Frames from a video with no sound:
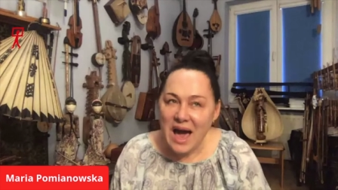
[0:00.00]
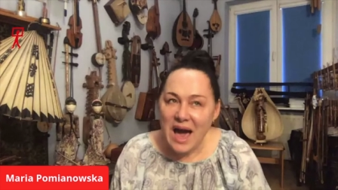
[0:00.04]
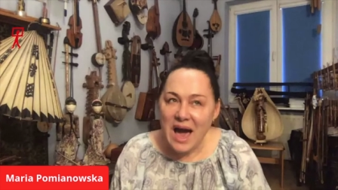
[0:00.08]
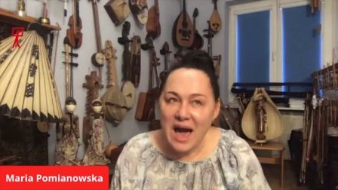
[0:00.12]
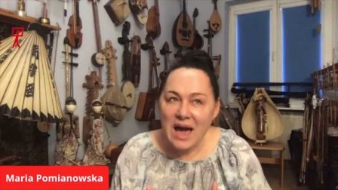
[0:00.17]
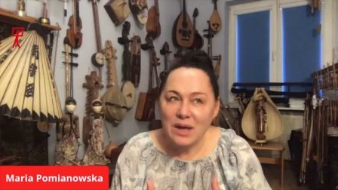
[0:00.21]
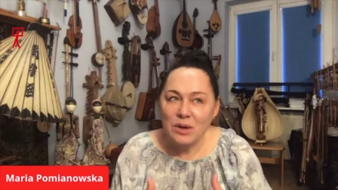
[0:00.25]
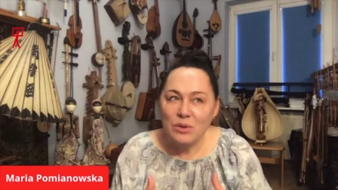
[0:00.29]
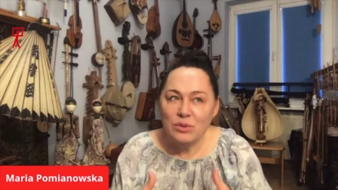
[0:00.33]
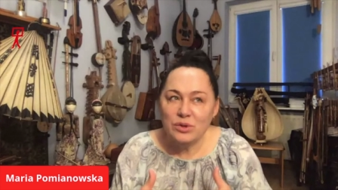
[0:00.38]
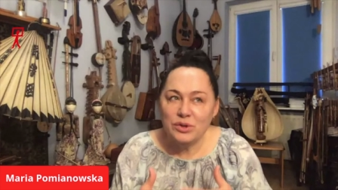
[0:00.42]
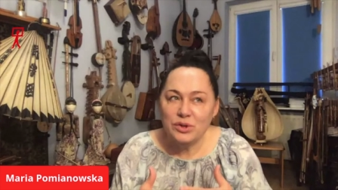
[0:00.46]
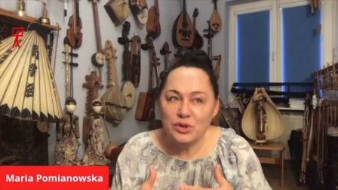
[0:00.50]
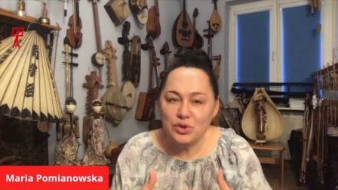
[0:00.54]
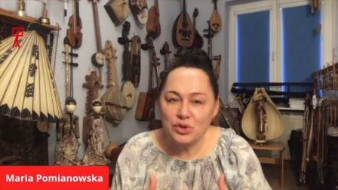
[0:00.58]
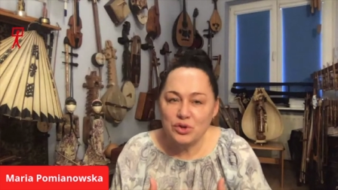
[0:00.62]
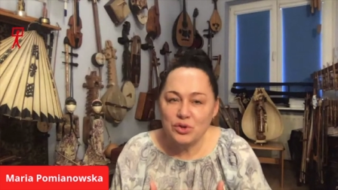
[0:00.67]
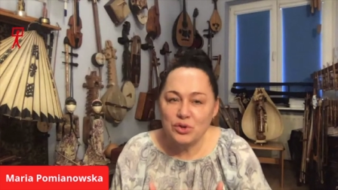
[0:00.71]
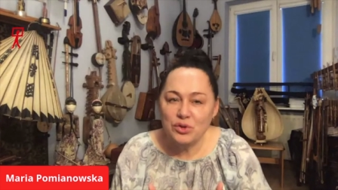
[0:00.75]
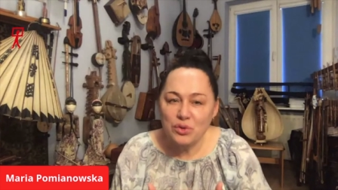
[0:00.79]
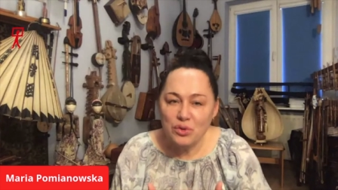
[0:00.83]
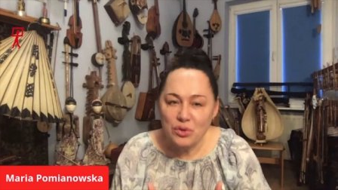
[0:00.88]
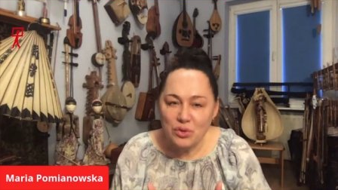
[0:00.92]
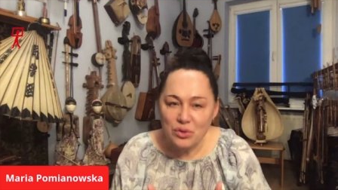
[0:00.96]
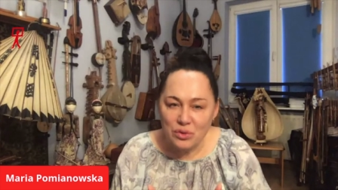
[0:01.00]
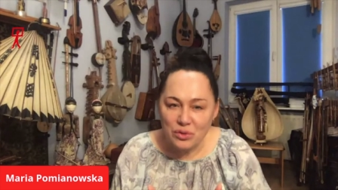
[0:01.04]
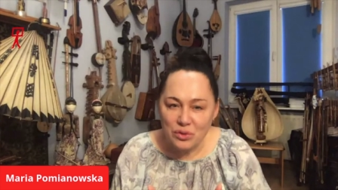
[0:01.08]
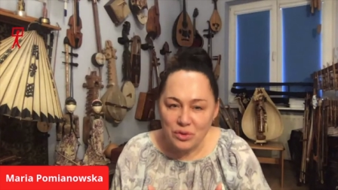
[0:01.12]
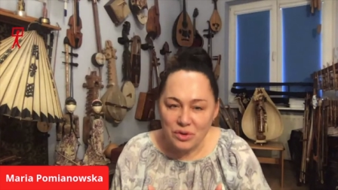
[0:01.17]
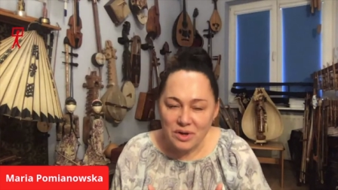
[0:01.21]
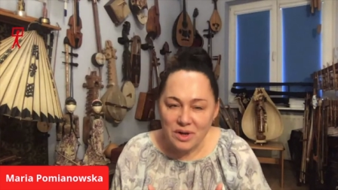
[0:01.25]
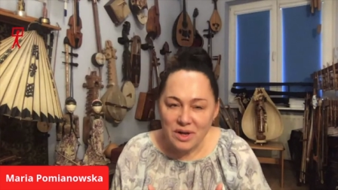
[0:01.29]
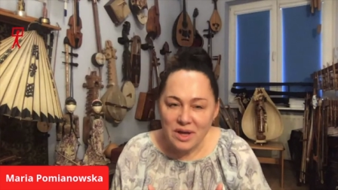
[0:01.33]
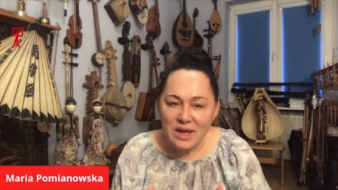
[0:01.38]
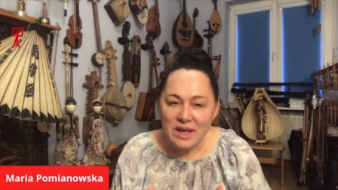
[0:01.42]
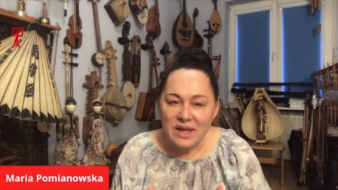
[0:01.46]
i was
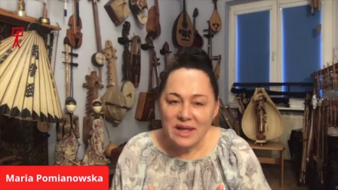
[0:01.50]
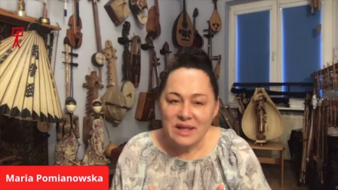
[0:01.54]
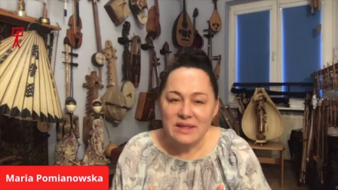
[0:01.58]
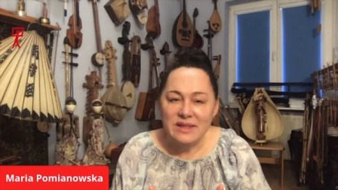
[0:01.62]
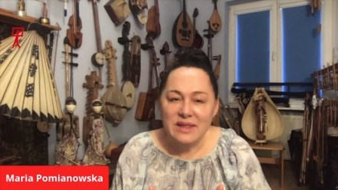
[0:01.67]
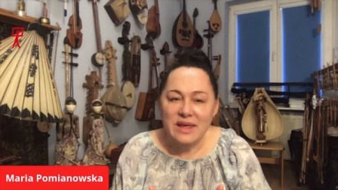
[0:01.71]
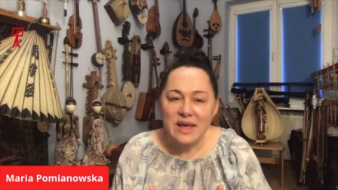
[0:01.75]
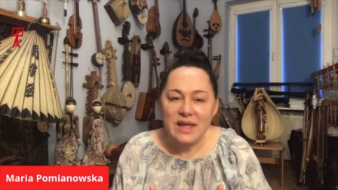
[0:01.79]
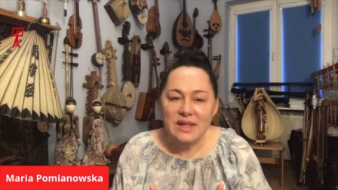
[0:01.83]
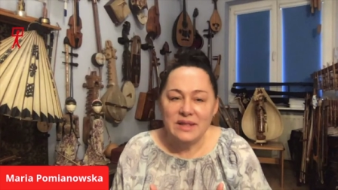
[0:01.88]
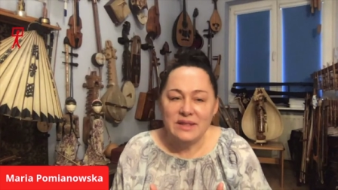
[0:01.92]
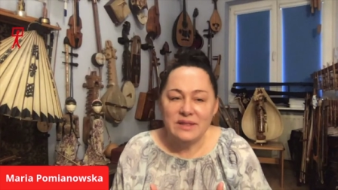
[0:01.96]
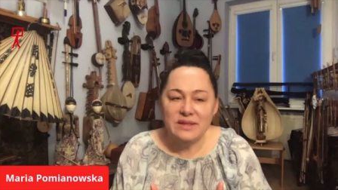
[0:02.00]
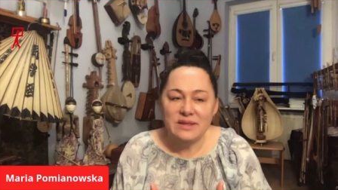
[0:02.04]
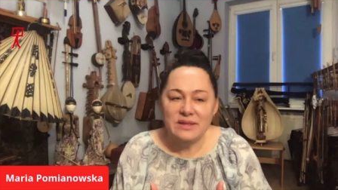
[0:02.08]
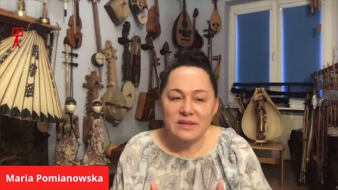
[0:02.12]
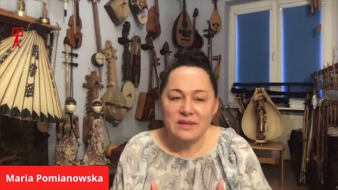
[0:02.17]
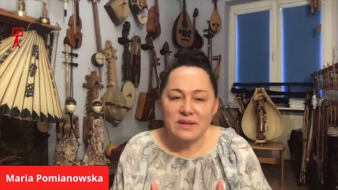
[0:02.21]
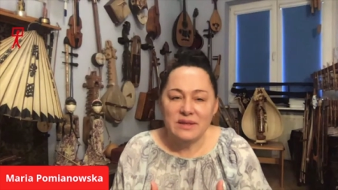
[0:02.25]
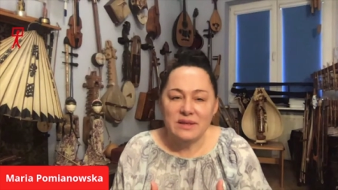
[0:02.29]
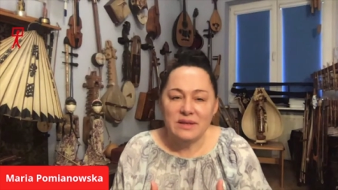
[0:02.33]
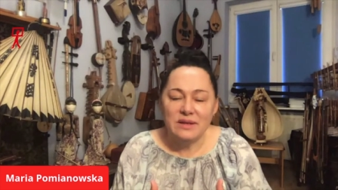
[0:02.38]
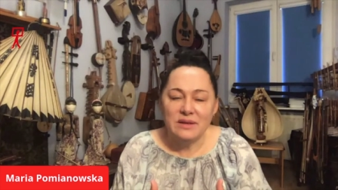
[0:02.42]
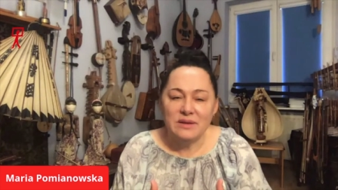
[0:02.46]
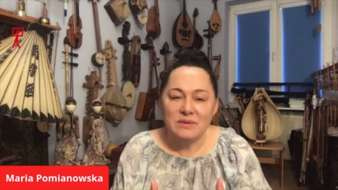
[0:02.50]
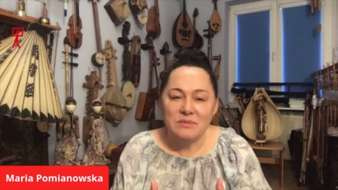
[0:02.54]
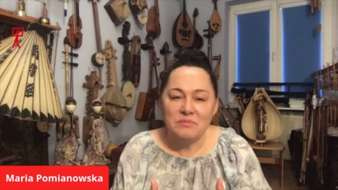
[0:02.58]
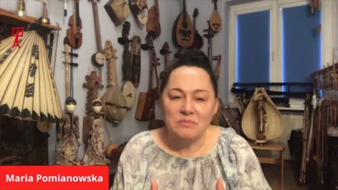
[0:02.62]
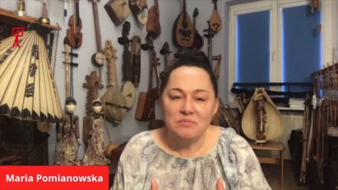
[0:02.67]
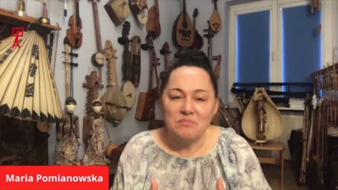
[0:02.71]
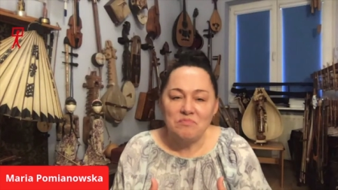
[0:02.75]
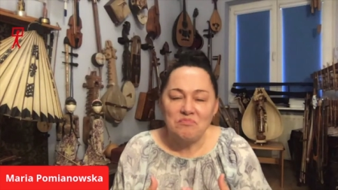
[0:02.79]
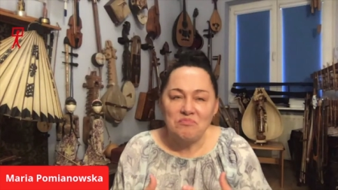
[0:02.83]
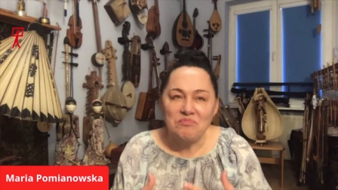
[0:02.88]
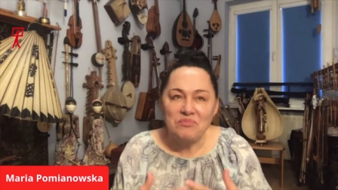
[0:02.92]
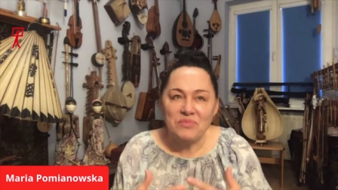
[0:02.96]
sure that uh,
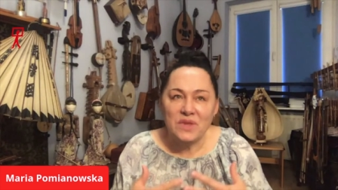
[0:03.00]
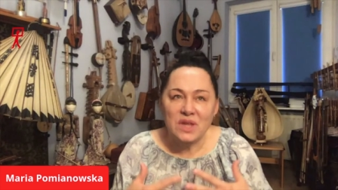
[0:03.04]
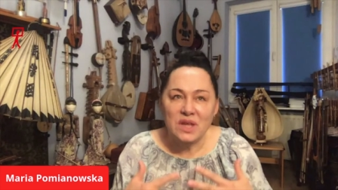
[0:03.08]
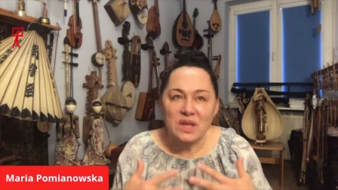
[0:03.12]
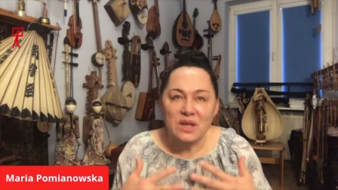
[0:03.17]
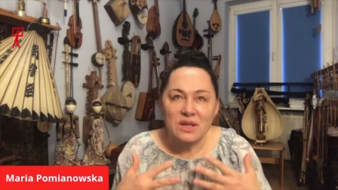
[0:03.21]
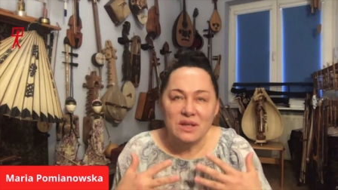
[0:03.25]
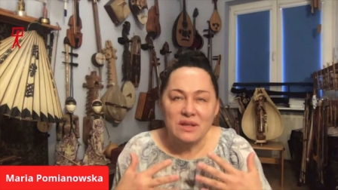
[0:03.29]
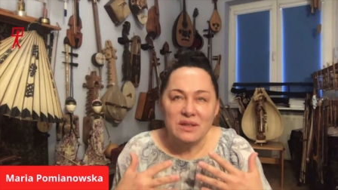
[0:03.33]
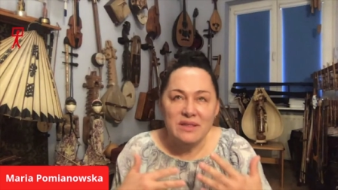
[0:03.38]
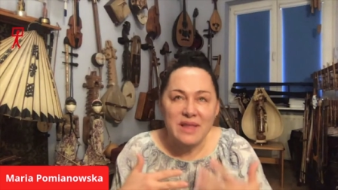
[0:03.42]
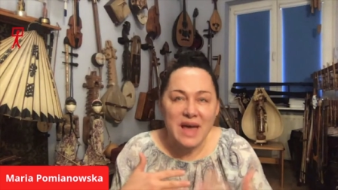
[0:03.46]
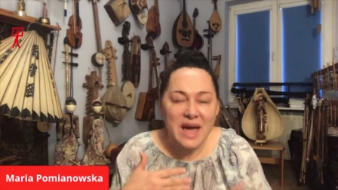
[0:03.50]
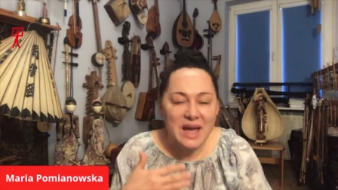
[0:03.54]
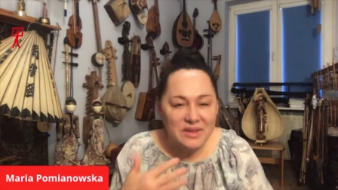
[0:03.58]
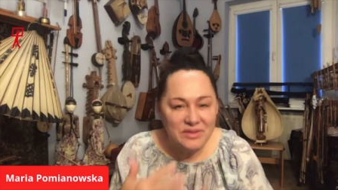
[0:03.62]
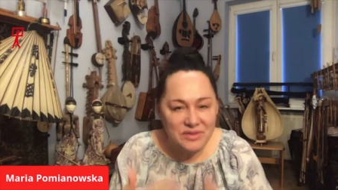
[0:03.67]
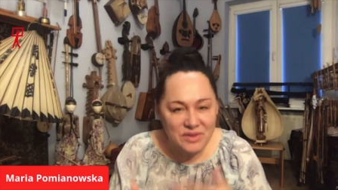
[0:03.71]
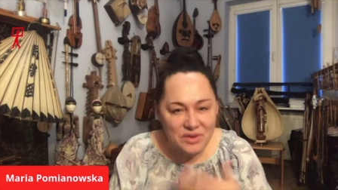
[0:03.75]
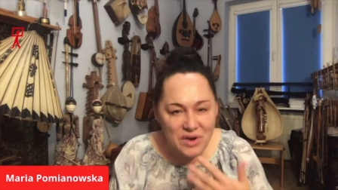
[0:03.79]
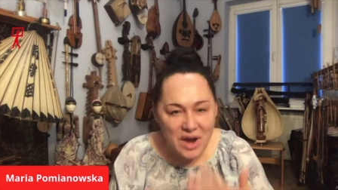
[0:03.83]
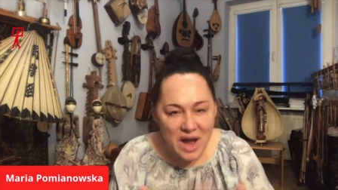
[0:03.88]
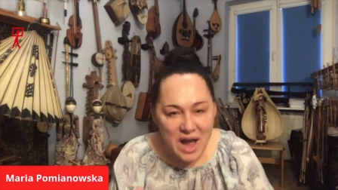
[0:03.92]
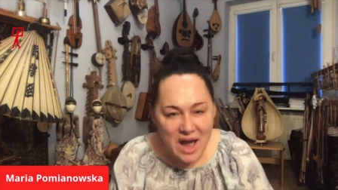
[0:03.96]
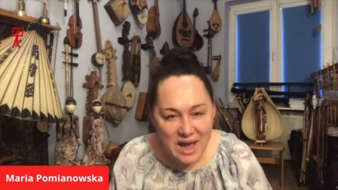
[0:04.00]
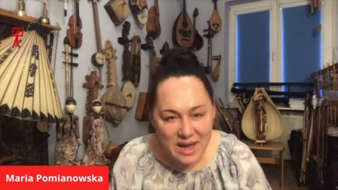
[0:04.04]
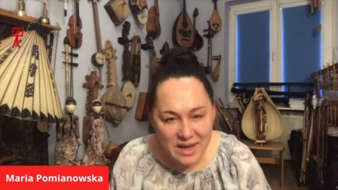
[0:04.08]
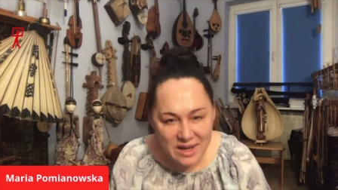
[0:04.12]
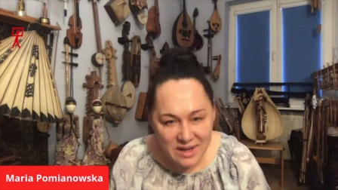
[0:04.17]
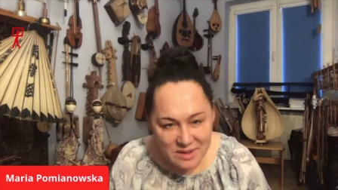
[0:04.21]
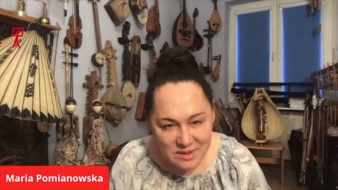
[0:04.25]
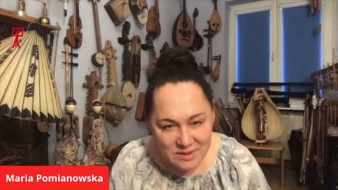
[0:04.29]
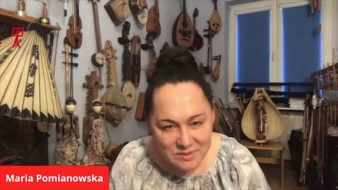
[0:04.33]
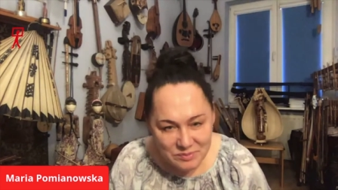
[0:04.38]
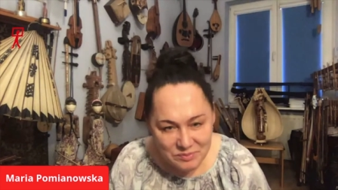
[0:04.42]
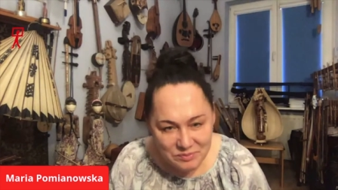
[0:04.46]
neither
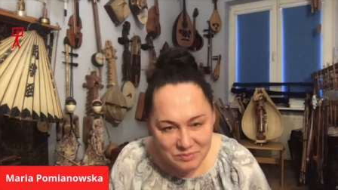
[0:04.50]
i